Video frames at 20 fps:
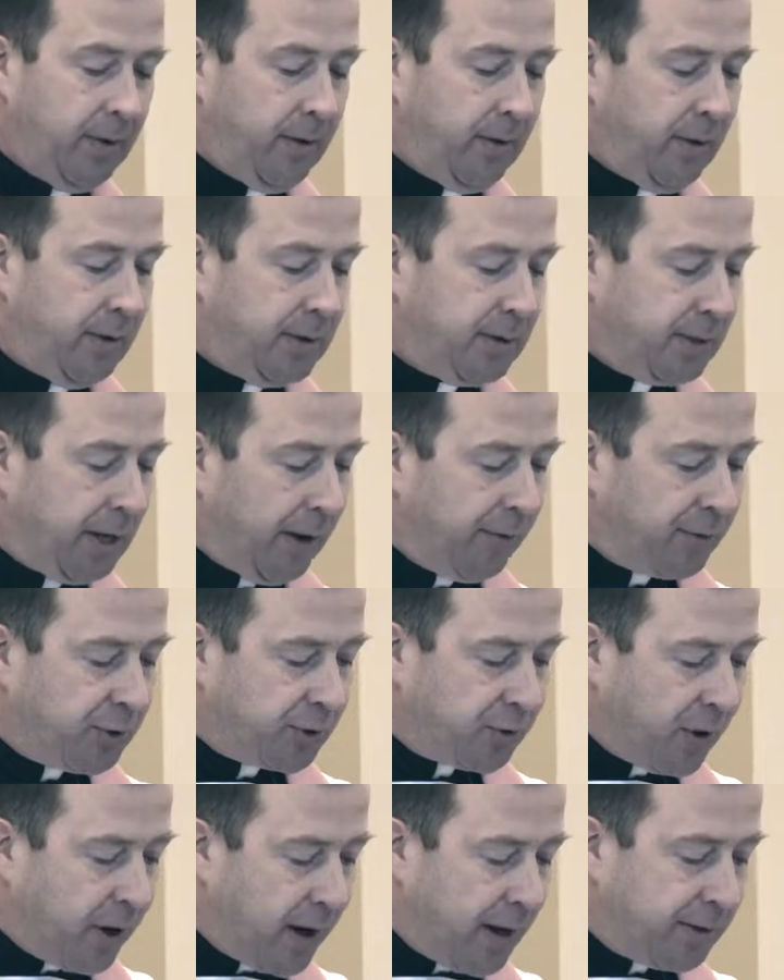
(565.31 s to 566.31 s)
Instead of
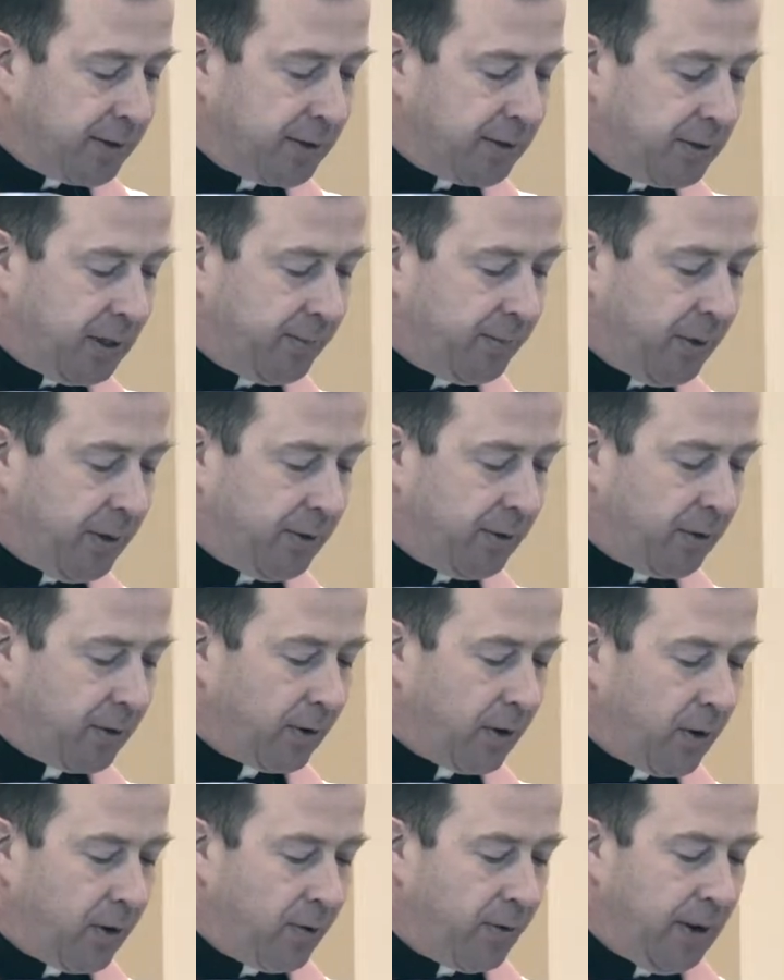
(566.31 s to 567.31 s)
trying to dip into your
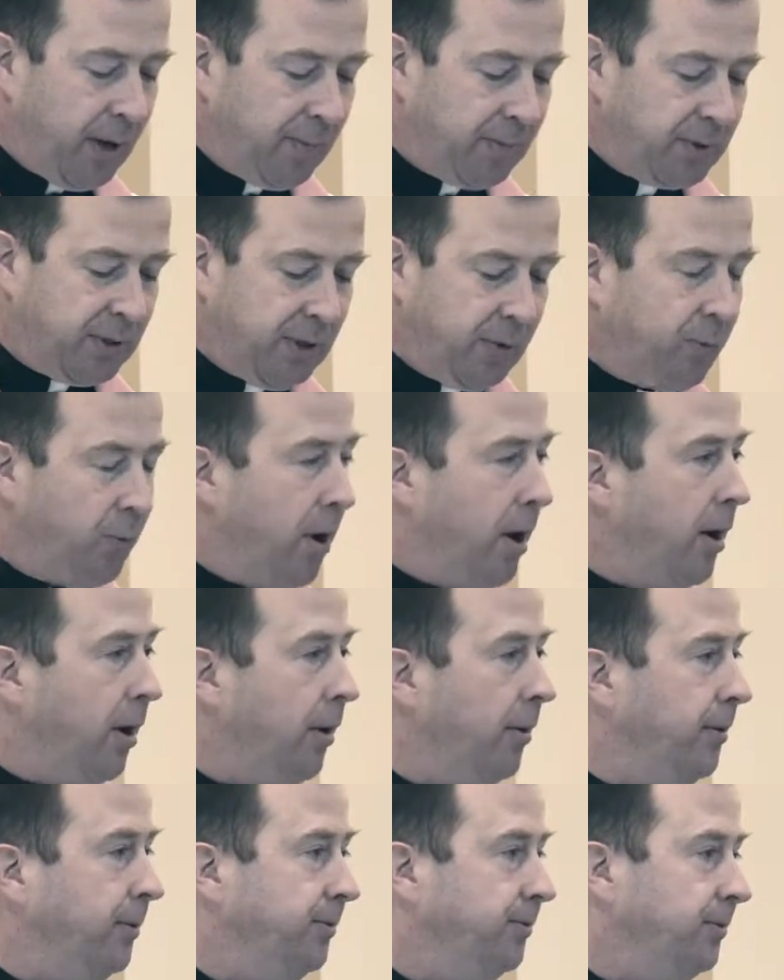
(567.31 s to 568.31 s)
own empty
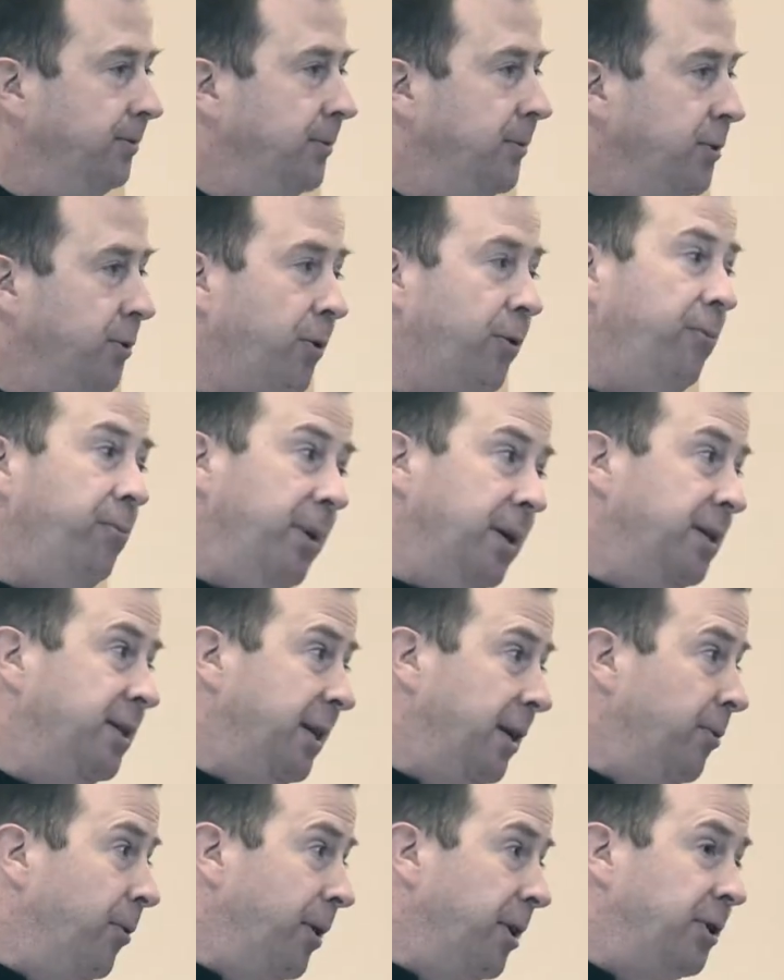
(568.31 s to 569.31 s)
well, sort of
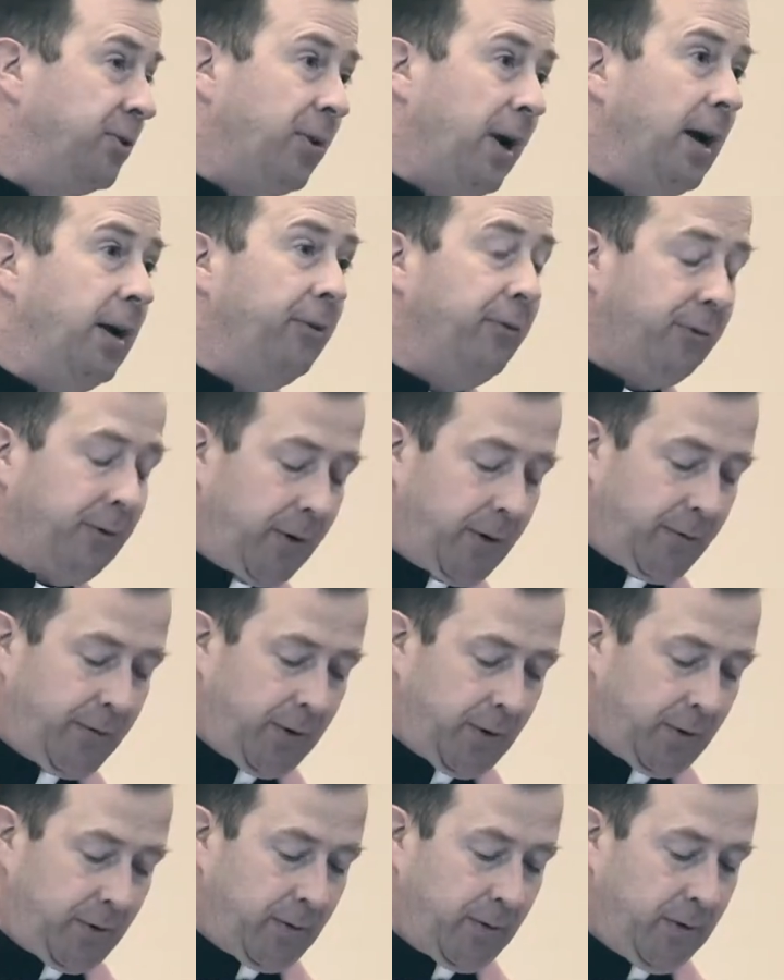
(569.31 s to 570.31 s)
missing what is right in front of
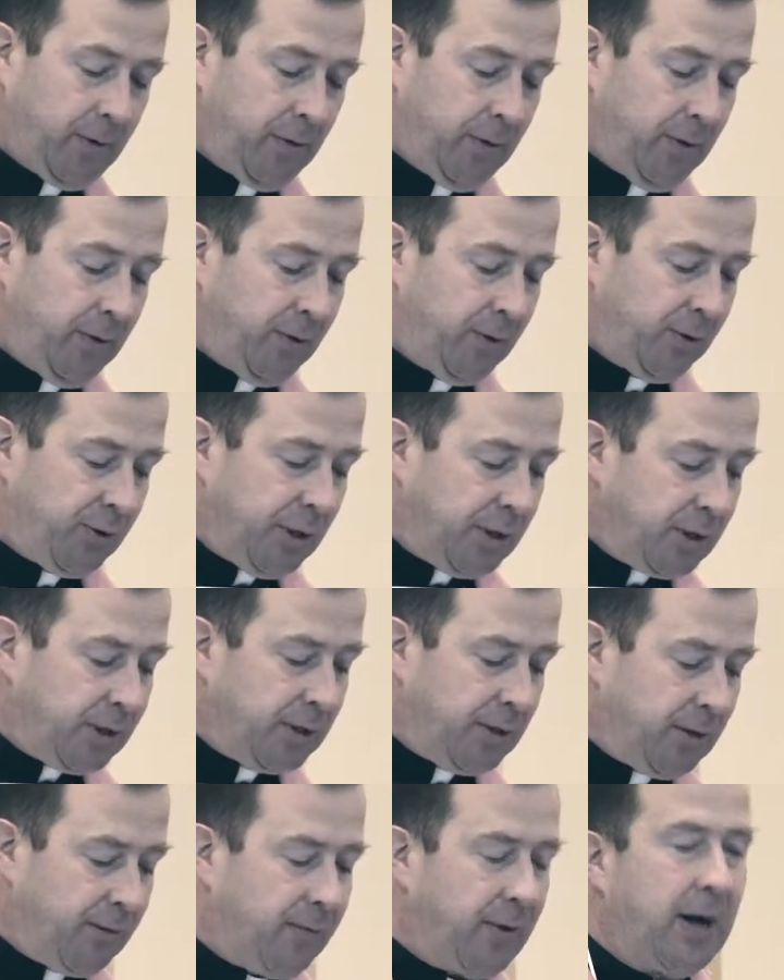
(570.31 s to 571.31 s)
you, Jesus
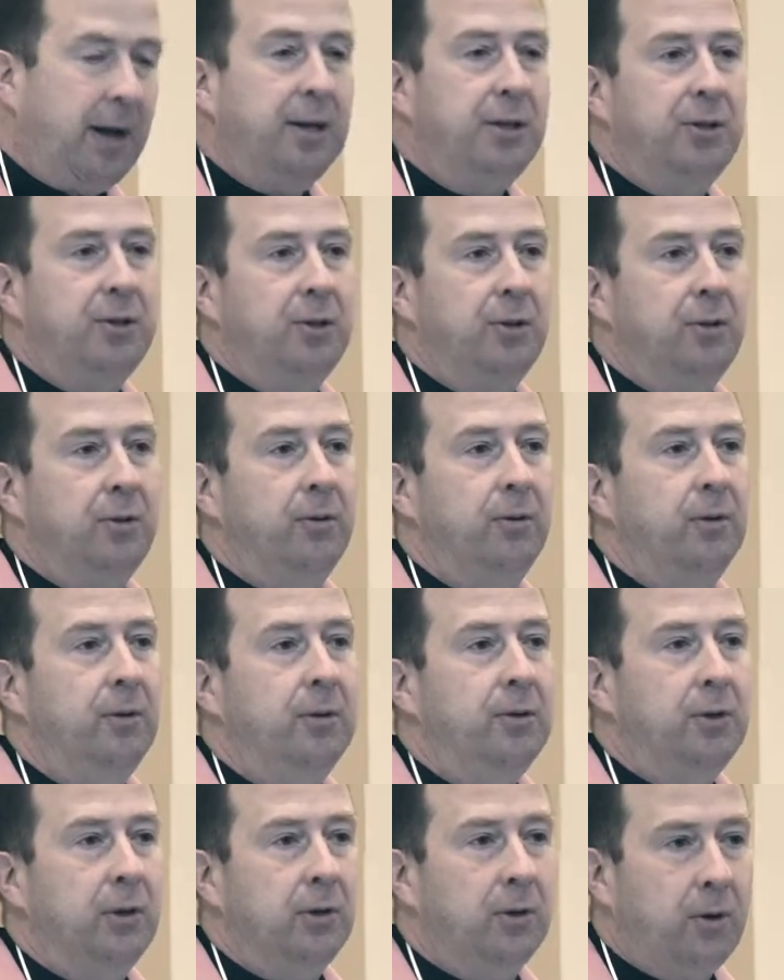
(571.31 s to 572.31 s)
invites you
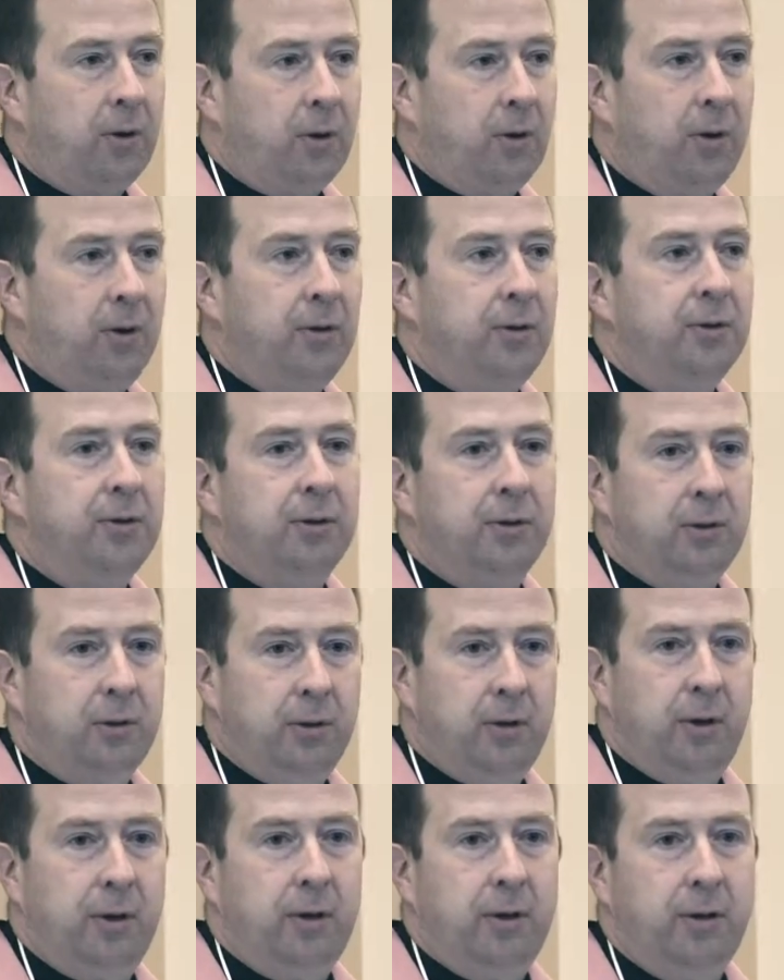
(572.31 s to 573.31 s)
to learn to
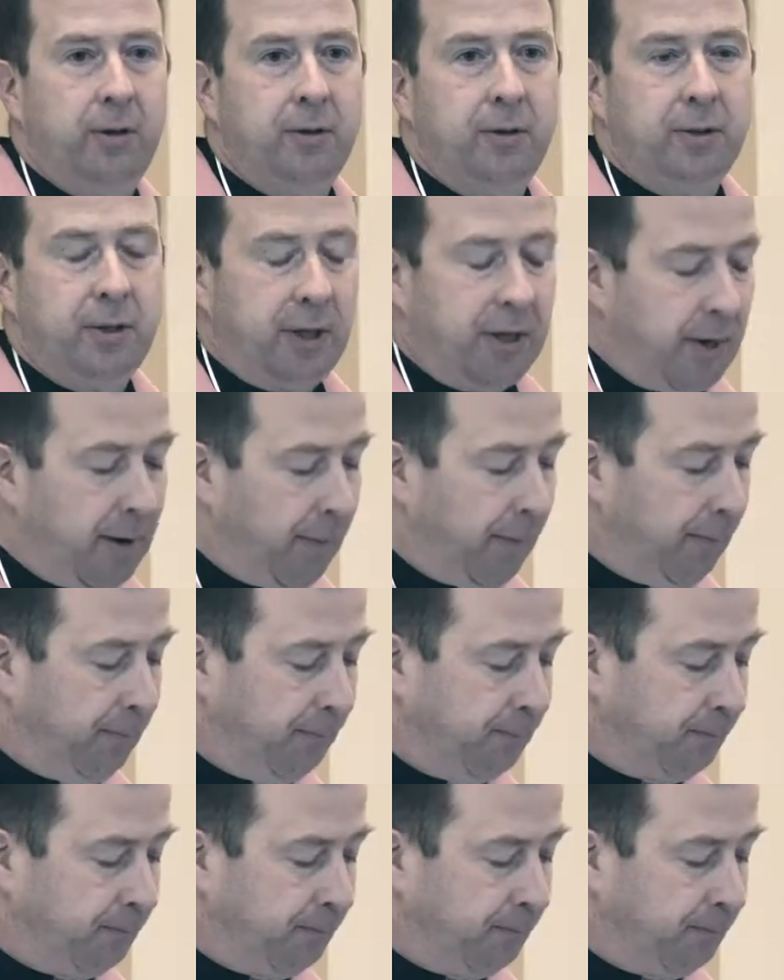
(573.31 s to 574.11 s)
look to Him.